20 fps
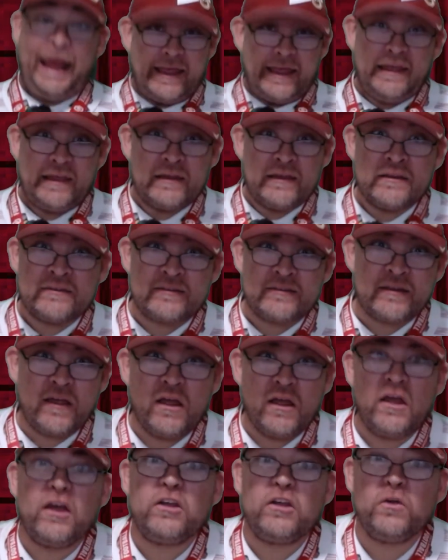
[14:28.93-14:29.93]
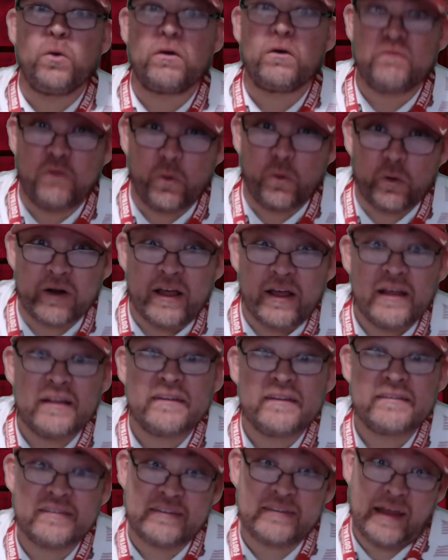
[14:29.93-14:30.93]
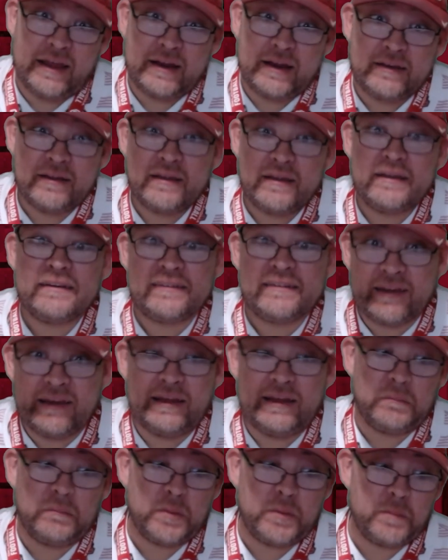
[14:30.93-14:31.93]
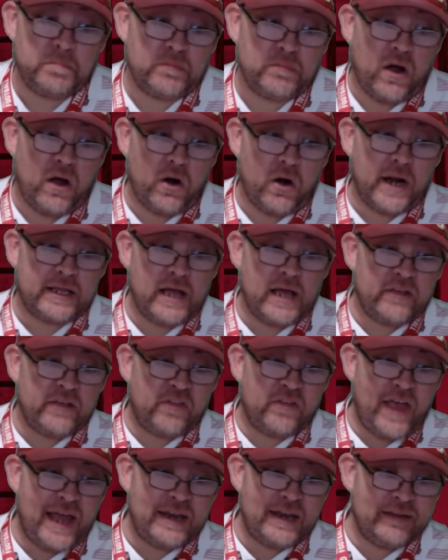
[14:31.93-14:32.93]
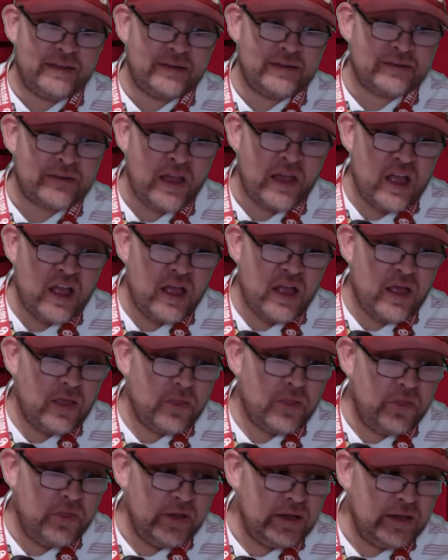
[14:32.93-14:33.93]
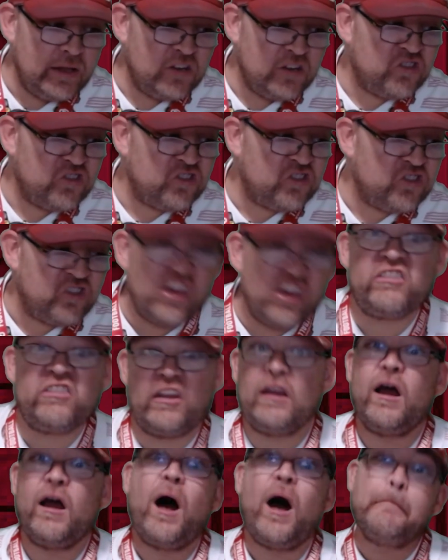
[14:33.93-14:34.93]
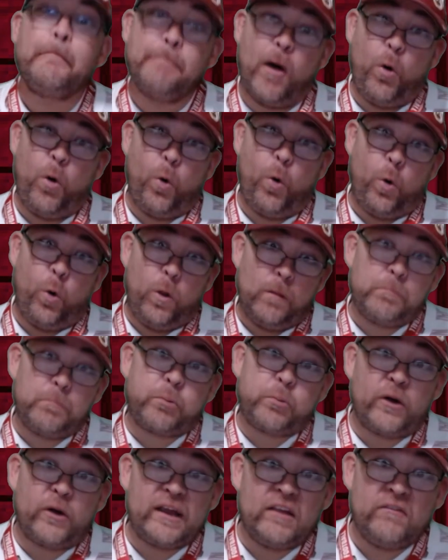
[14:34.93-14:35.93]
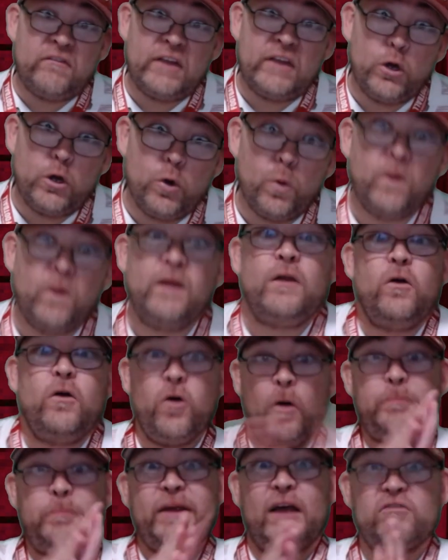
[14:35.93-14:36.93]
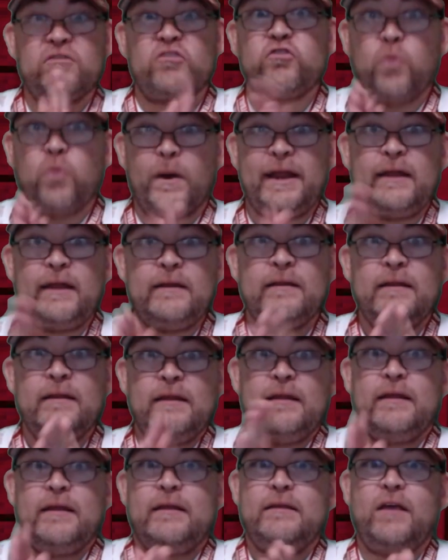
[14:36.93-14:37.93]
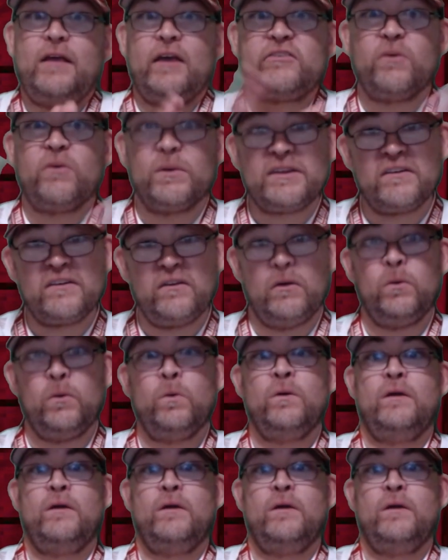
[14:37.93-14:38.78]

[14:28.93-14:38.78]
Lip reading: is your Florida State team. All right, guys, that is the Cheez-It Bowl preview. Hope you guys enjoyed it. You guys know what to do.